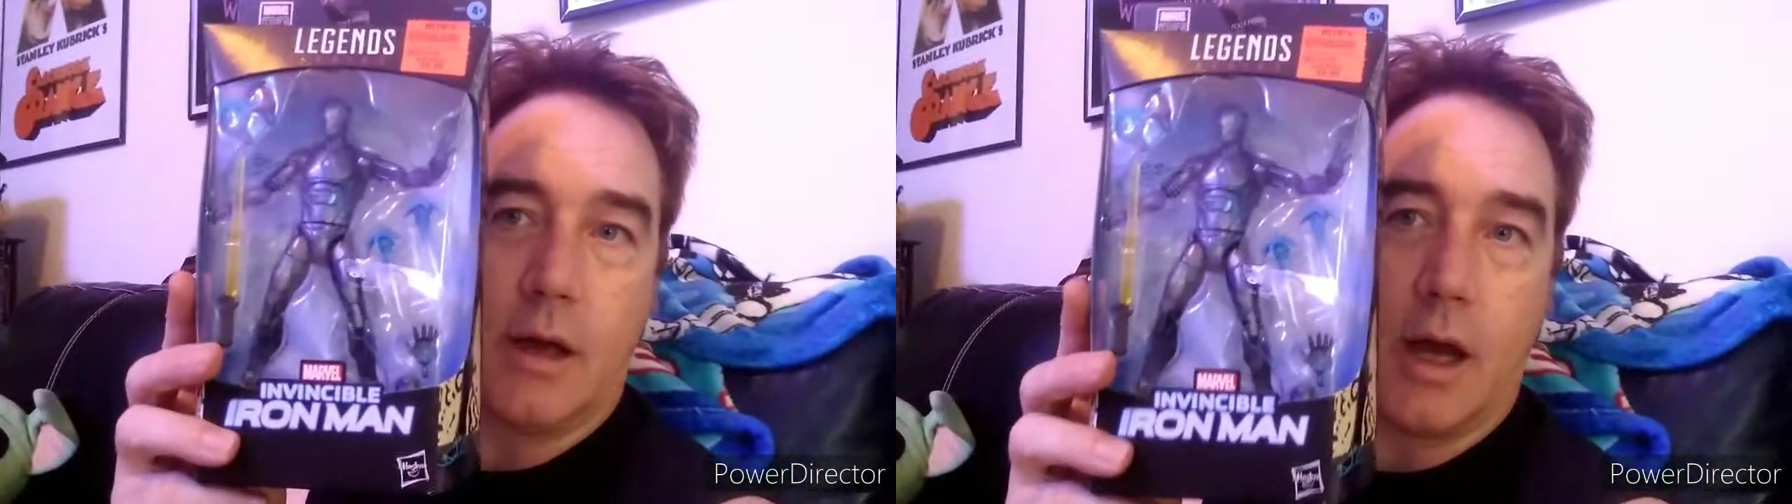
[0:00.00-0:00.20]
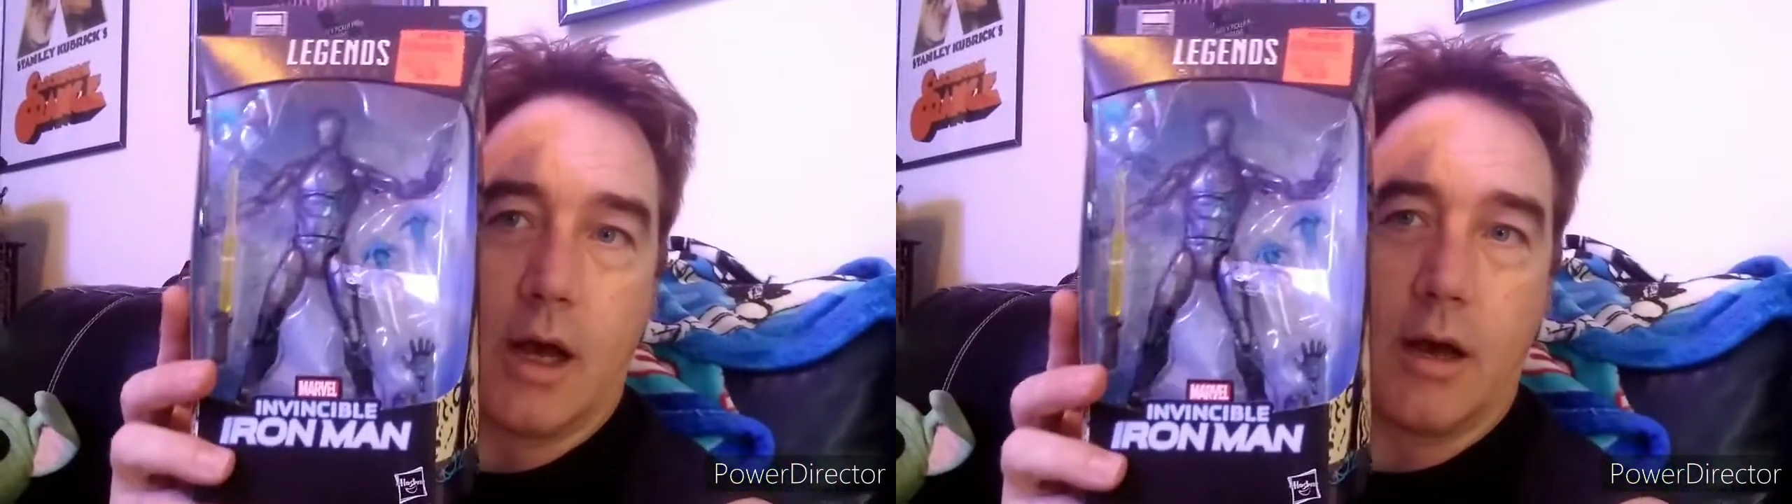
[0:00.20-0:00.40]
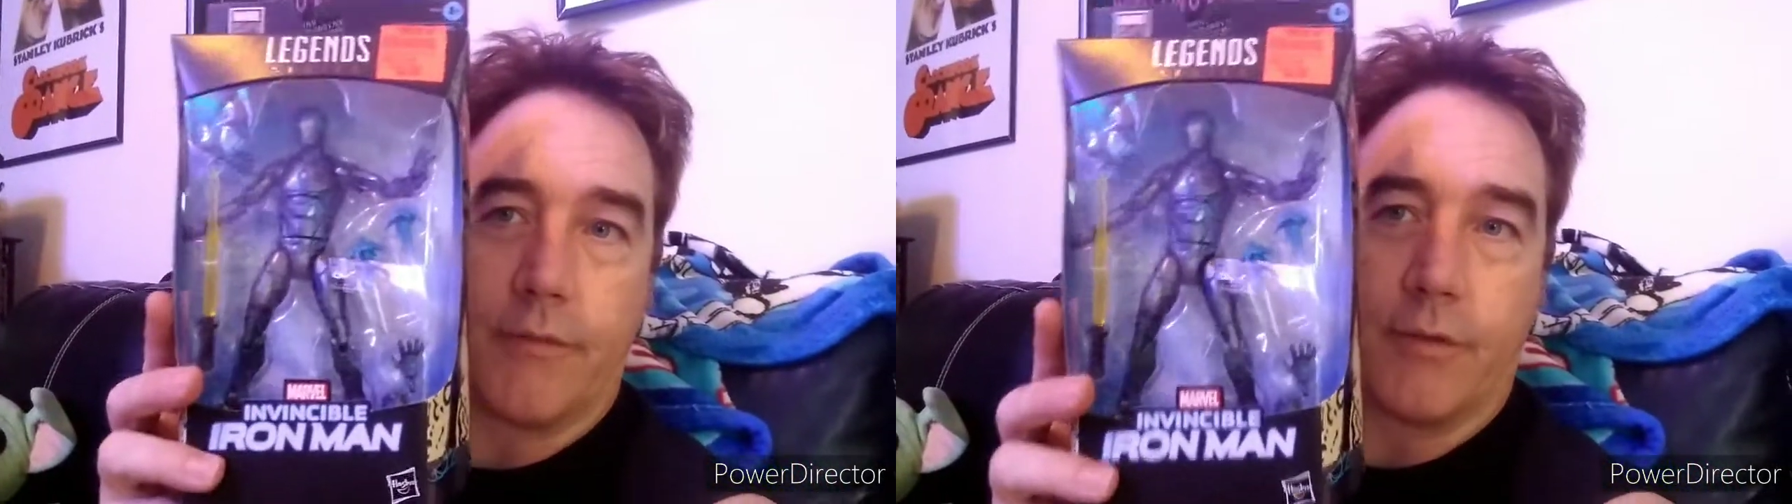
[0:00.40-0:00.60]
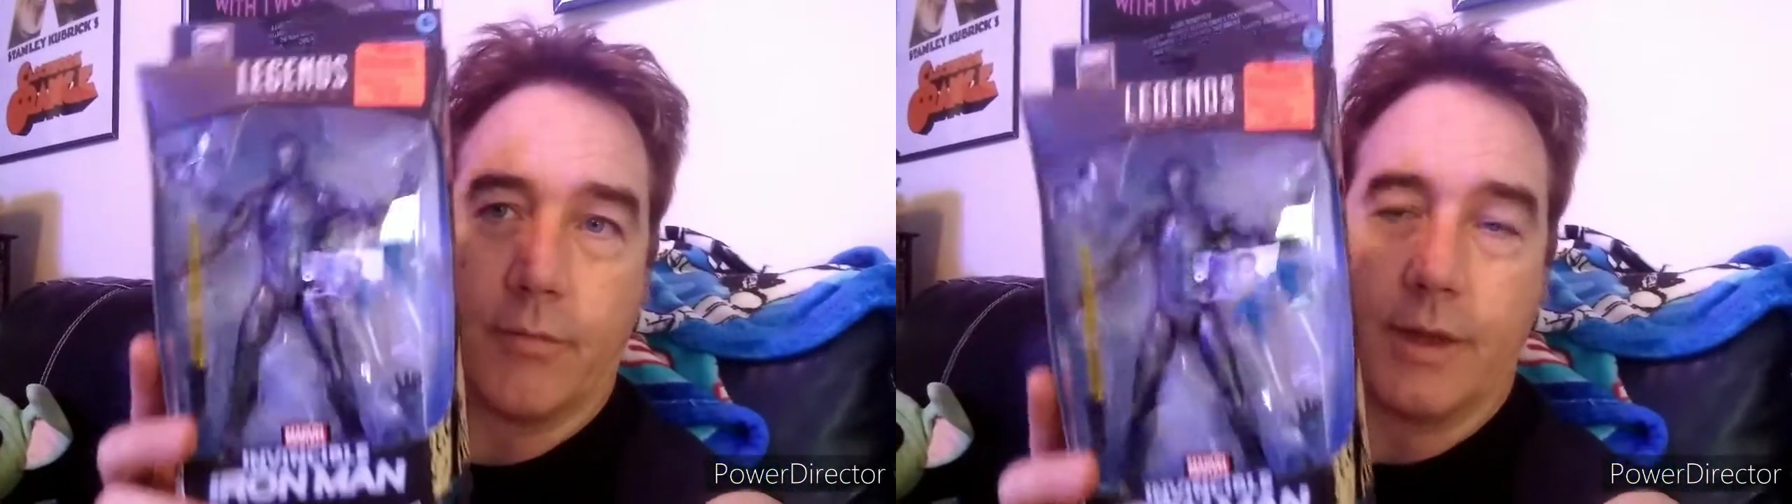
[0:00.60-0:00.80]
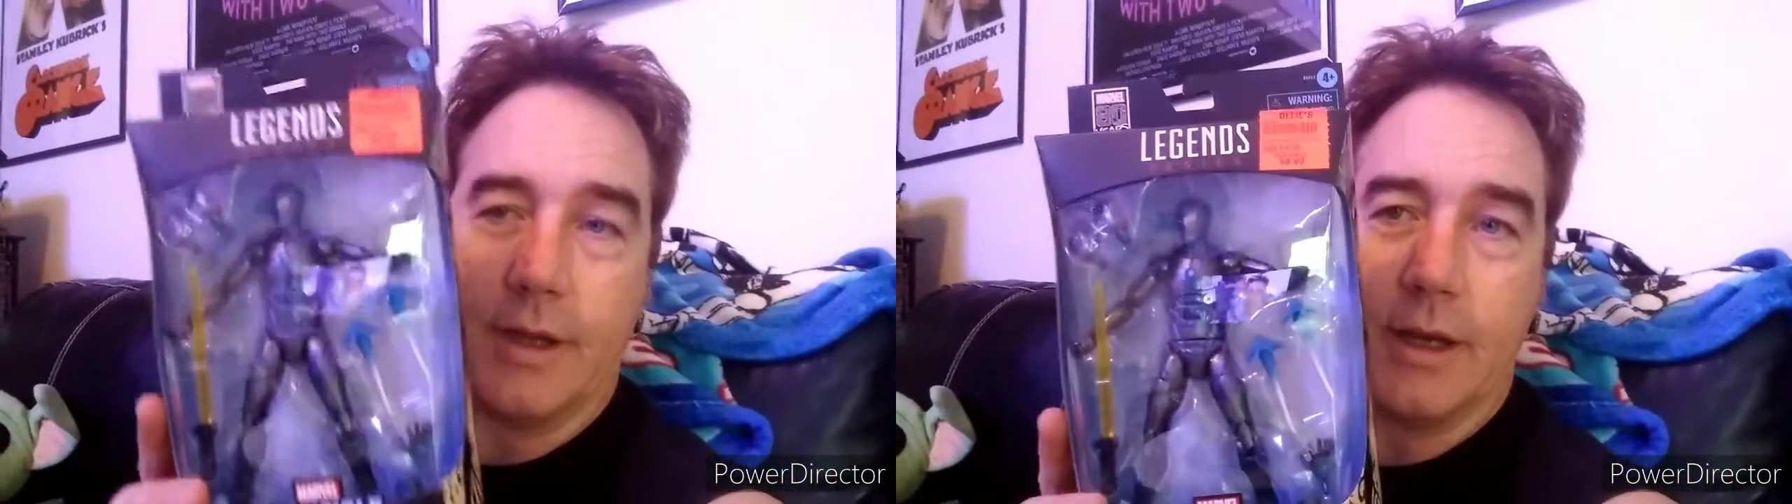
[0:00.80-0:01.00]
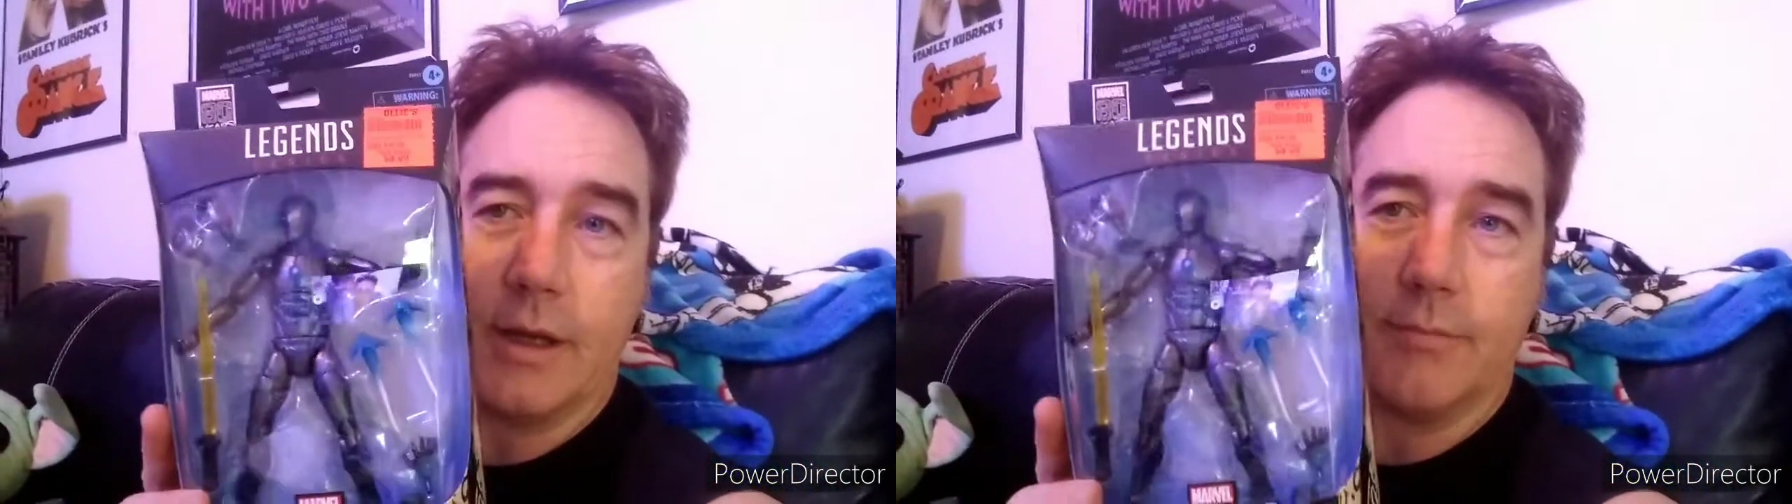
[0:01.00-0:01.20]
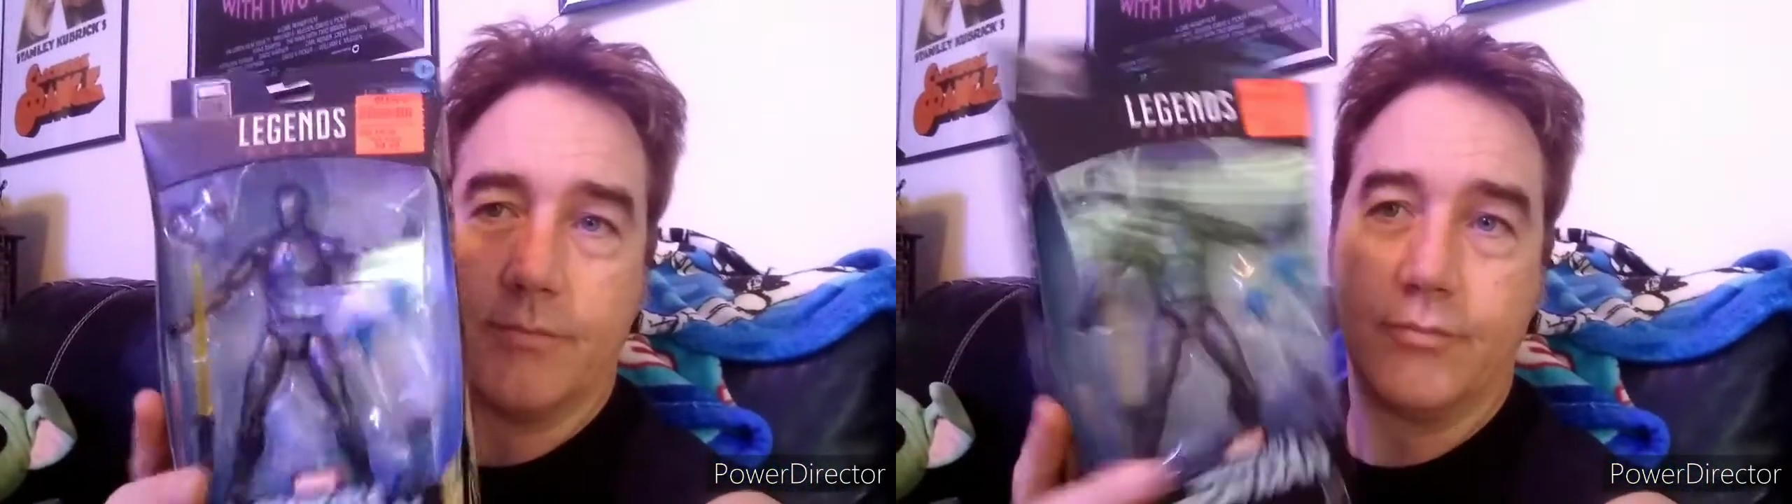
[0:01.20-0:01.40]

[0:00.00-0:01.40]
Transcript: uh, from the uh,